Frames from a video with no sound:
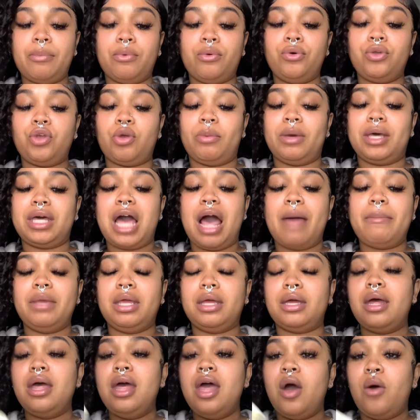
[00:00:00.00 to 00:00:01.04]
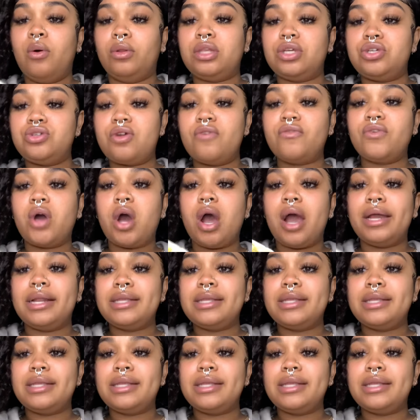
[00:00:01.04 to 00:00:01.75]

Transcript: who you're becoming, with the strength card.